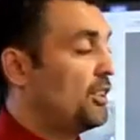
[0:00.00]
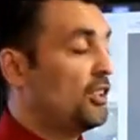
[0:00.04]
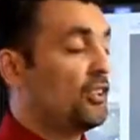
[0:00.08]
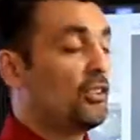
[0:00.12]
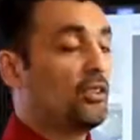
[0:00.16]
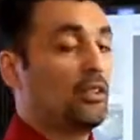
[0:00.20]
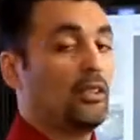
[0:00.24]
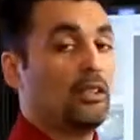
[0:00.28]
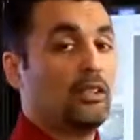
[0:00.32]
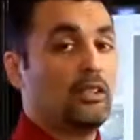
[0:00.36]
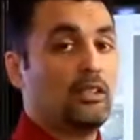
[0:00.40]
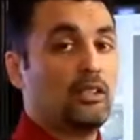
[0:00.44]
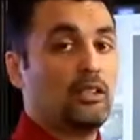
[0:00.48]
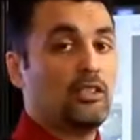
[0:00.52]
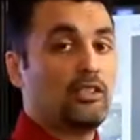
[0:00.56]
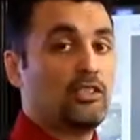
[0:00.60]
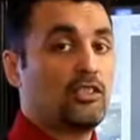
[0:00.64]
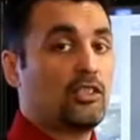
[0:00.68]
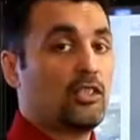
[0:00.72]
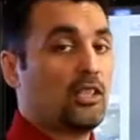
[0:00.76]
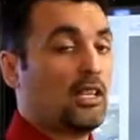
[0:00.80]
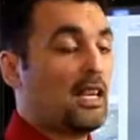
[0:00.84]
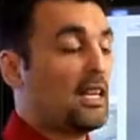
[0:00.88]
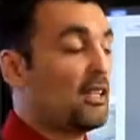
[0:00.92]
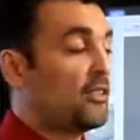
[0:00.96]

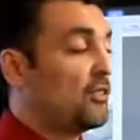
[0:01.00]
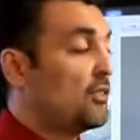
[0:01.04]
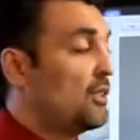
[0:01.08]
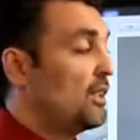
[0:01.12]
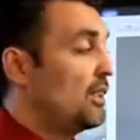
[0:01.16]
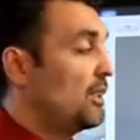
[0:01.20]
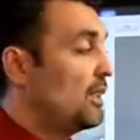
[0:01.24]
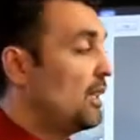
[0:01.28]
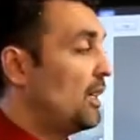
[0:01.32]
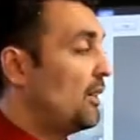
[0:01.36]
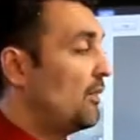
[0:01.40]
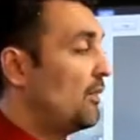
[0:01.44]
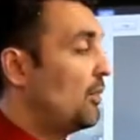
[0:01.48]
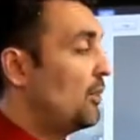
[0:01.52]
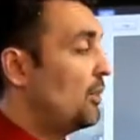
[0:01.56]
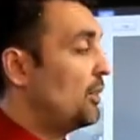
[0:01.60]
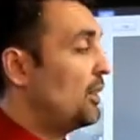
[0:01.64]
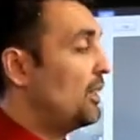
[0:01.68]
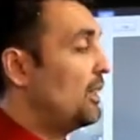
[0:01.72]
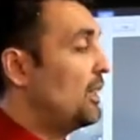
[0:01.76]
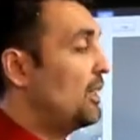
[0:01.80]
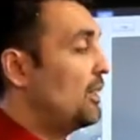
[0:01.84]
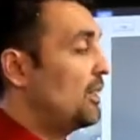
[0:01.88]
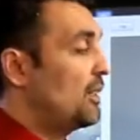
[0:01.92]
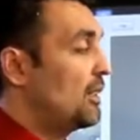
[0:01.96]
digital X-ray that I've
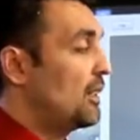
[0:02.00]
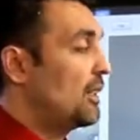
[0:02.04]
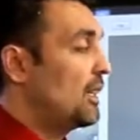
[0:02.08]
loaded into